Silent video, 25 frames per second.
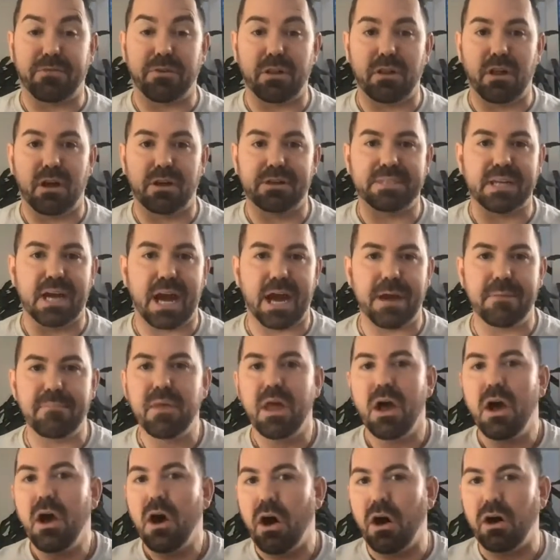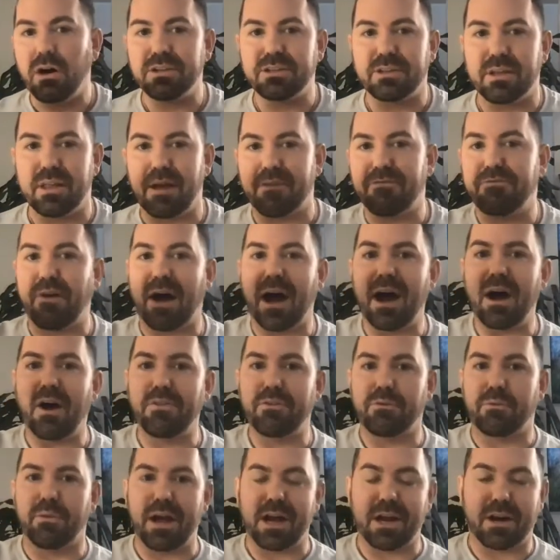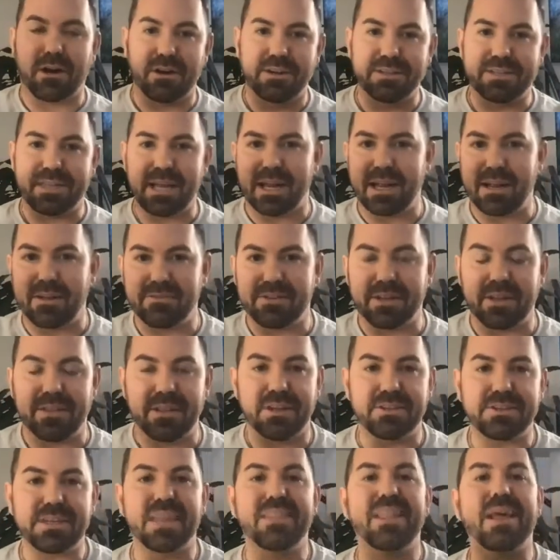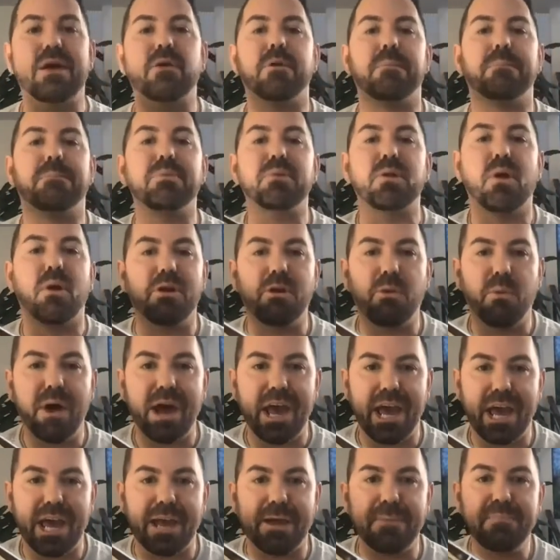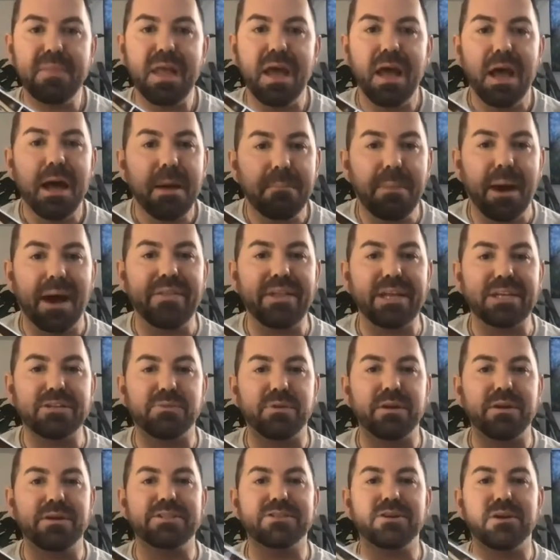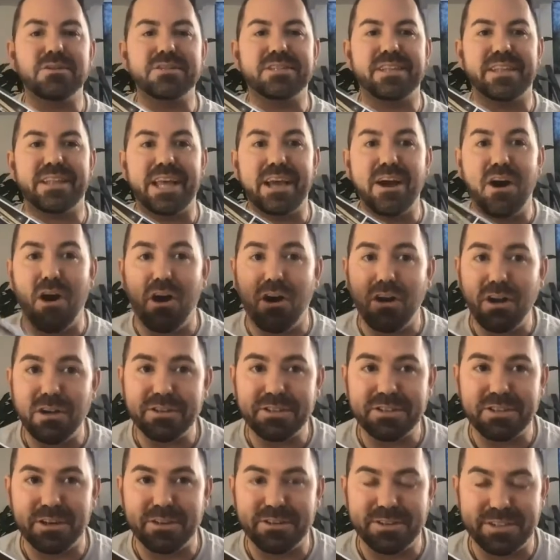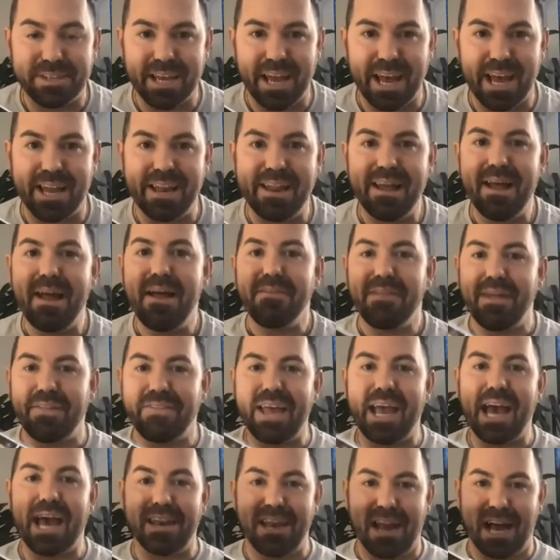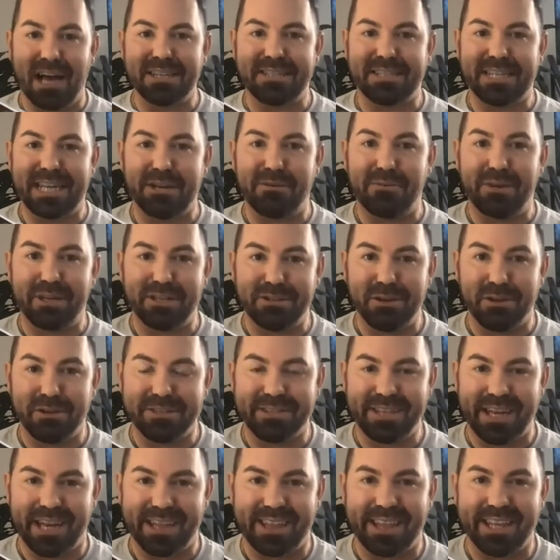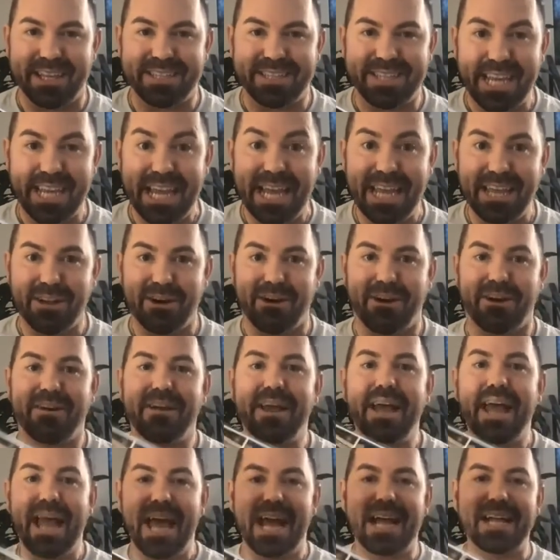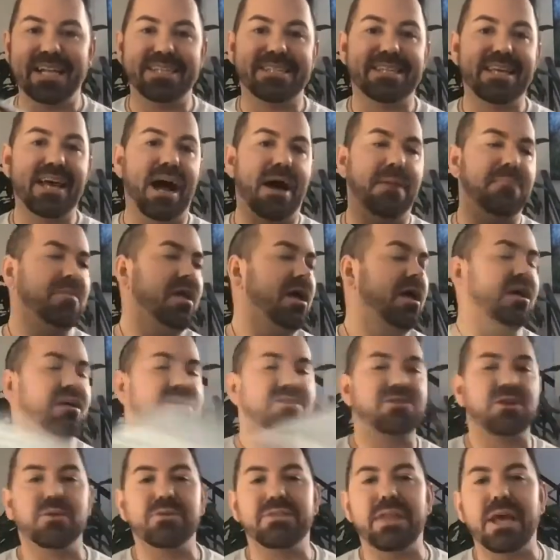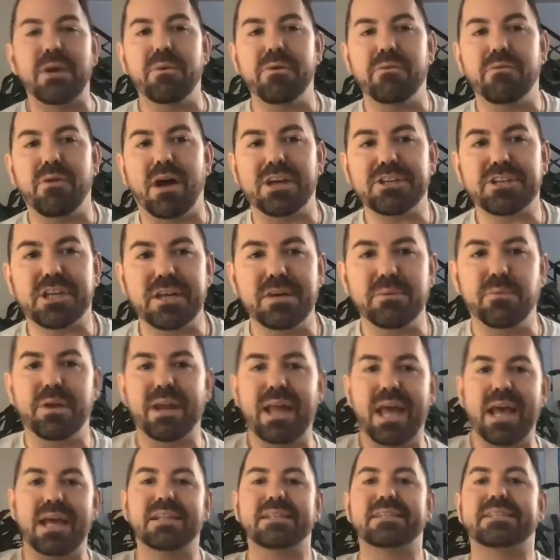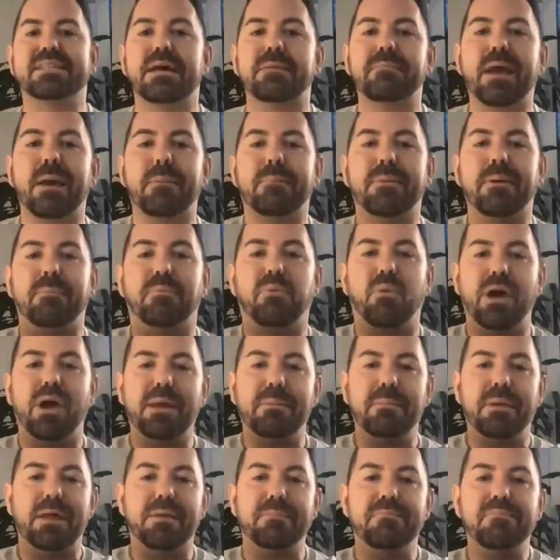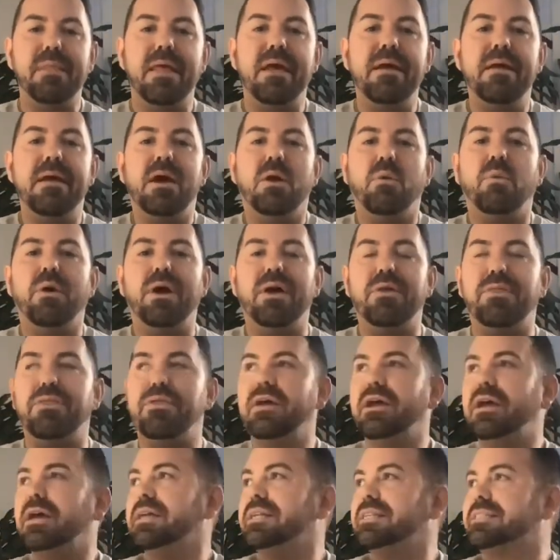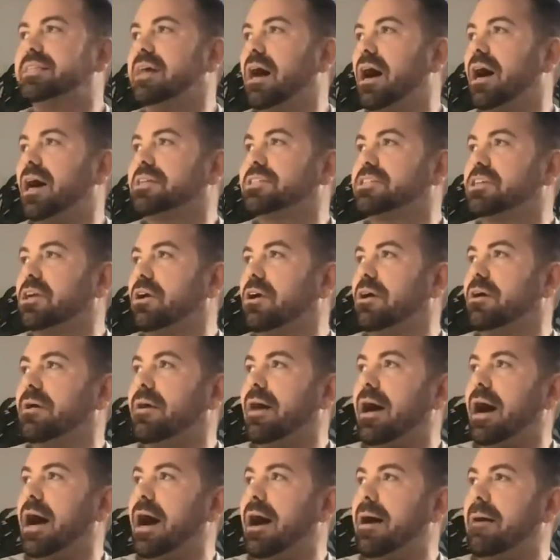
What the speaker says: for a long time, also that file the records that have done this, and they were blown away by these results. And they also said that they had not seen results like this either. Heads up. So Rashka went ahead and set me up an appointment with Dr.